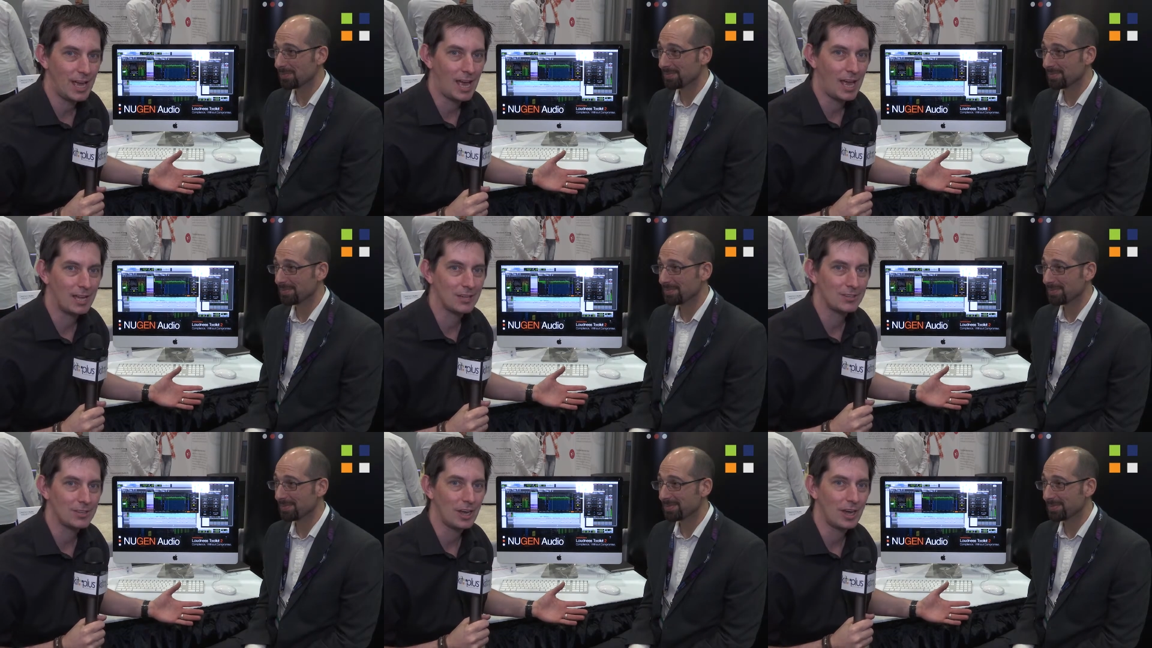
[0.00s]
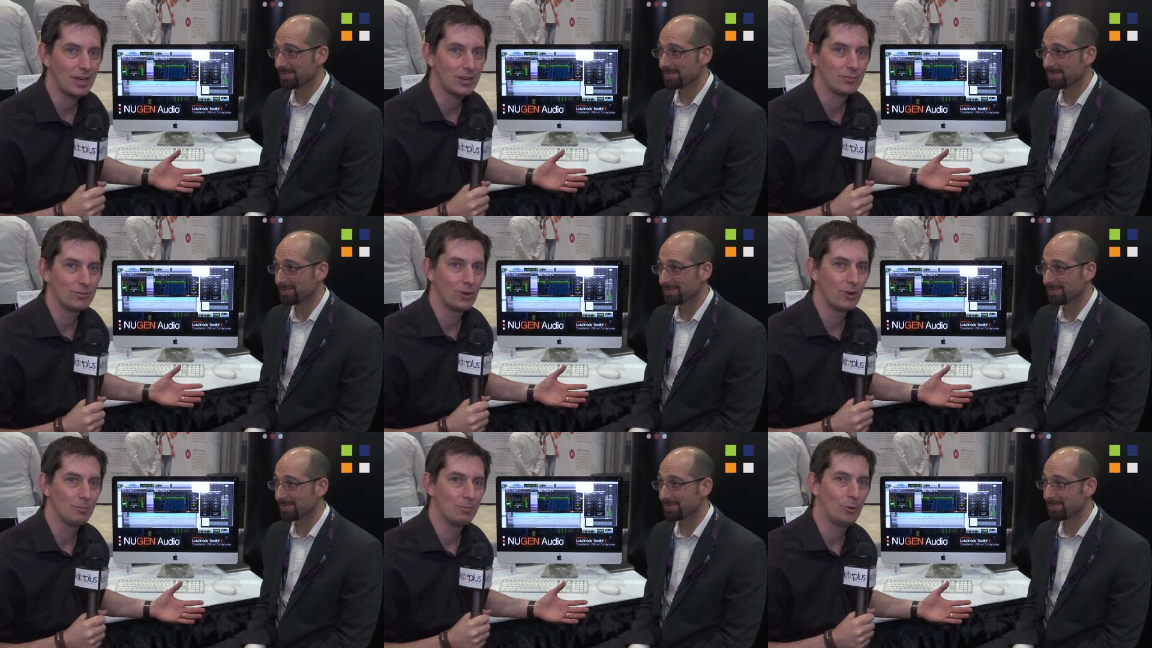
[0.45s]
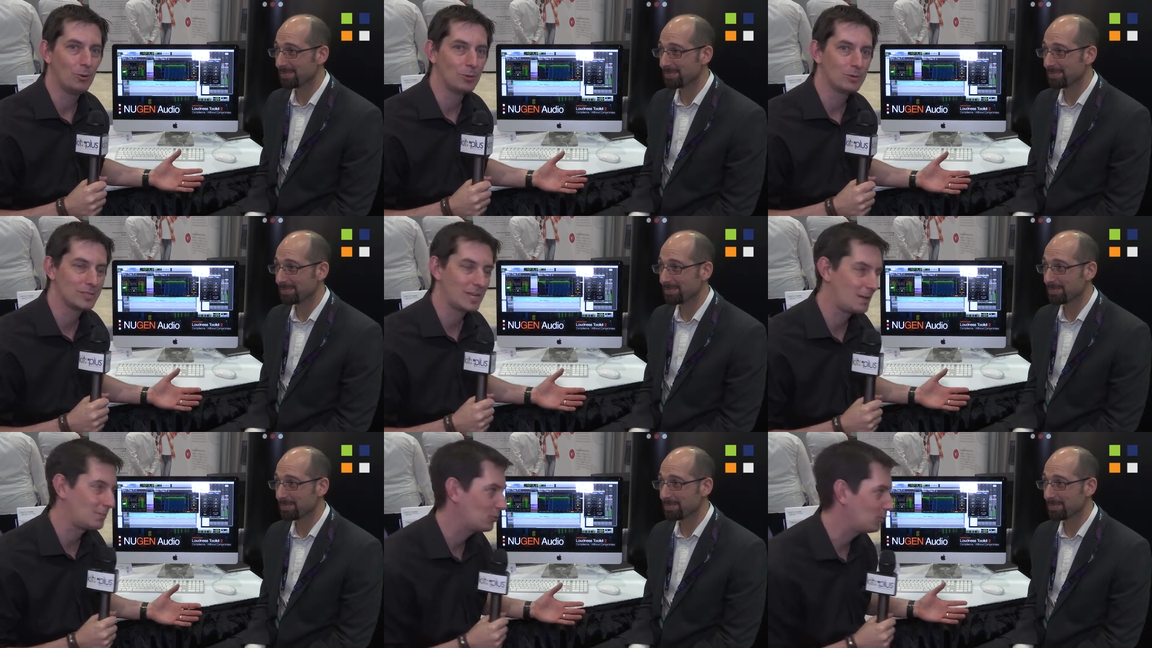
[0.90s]
Speaker 1: and I've got
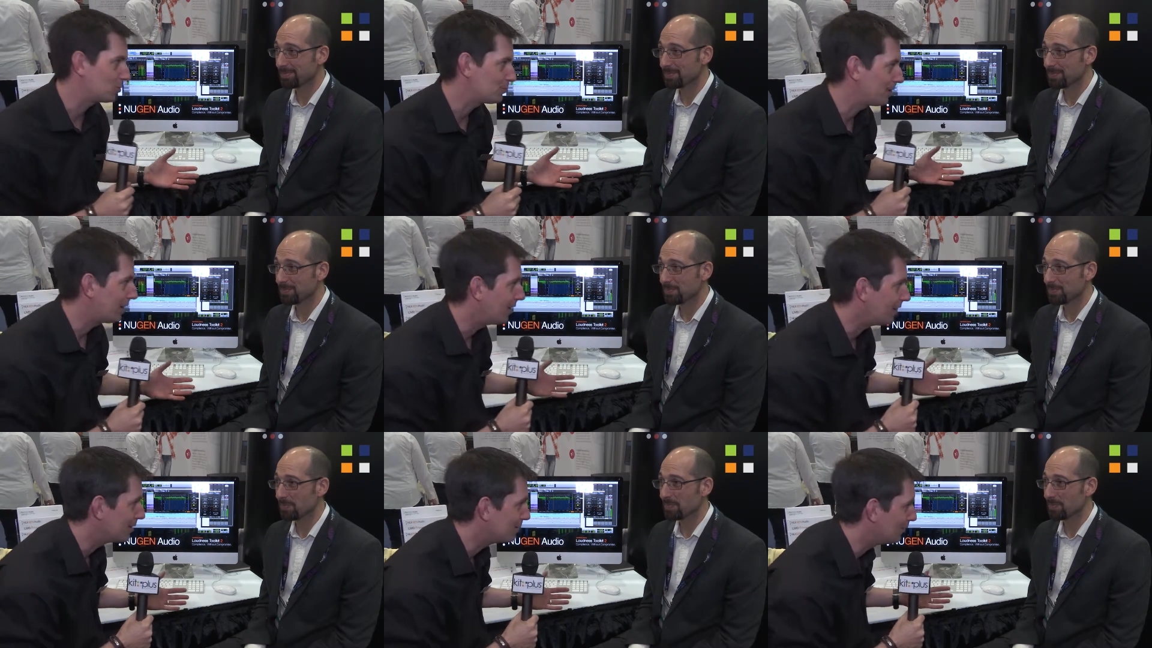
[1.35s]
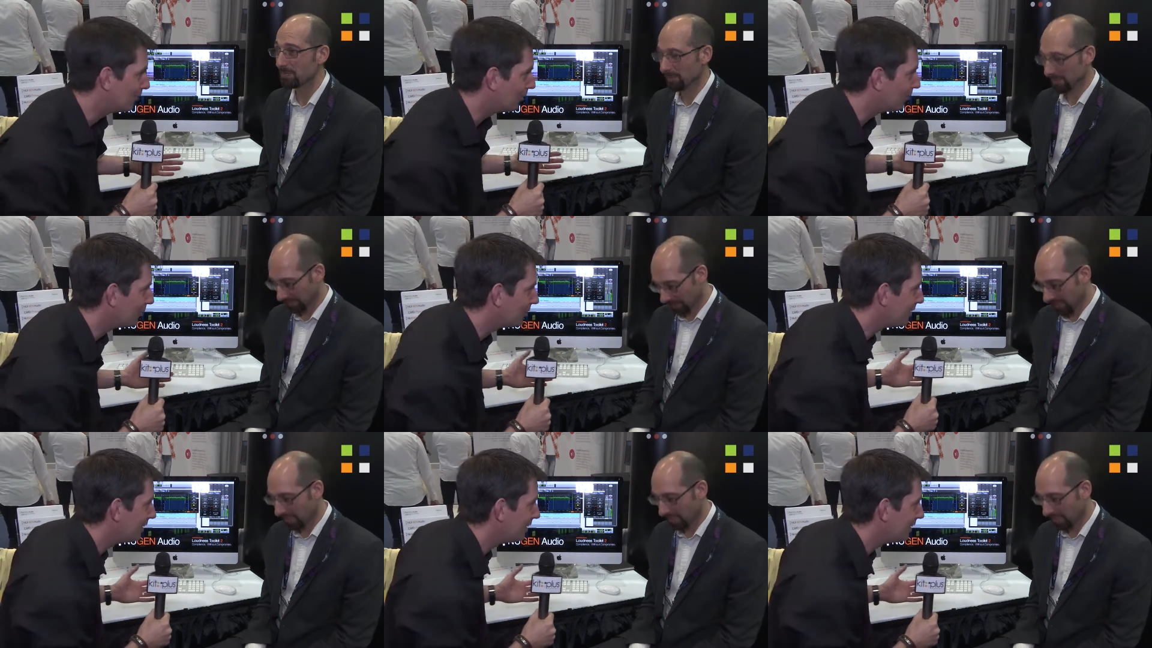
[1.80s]
Paul Tapper with me. Hi, Paul.